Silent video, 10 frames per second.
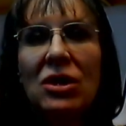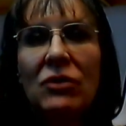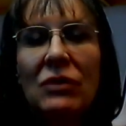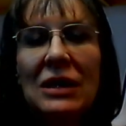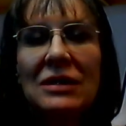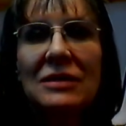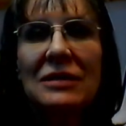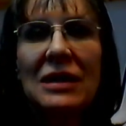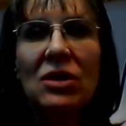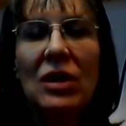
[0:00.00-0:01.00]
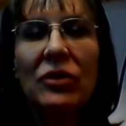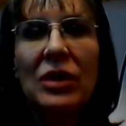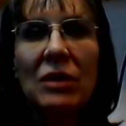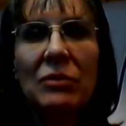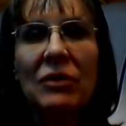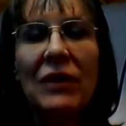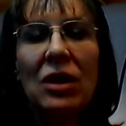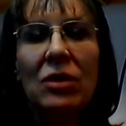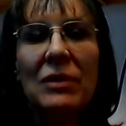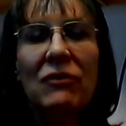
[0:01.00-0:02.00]
and you need to see your healthcare
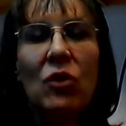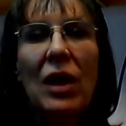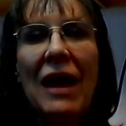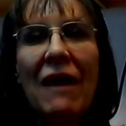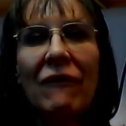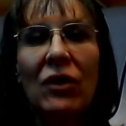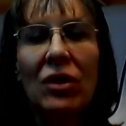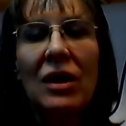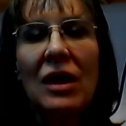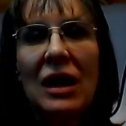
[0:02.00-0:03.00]
provider before ever